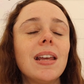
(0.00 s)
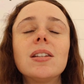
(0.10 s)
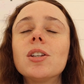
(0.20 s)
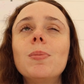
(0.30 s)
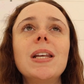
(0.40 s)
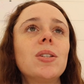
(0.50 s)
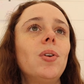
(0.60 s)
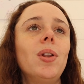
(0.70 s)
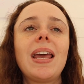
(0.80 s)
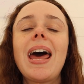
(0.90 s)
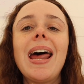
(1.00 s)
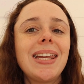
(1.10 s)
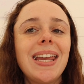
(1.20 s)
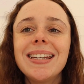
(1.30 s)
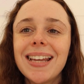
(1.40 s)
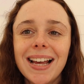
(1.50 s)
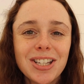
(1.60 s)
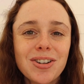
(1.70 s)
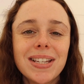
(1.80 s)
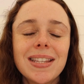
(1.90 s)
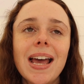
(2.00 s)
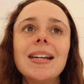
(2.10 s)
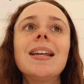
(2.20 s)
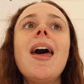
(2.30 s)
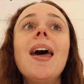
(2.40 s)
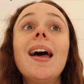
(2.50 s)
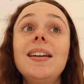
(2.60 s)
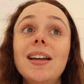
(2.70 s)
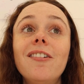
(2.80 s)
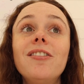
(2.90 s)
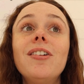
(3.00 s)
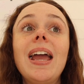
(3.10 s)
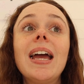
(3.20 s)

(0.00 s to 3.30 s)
It's so peaceful. Like, I cannot stress that enough.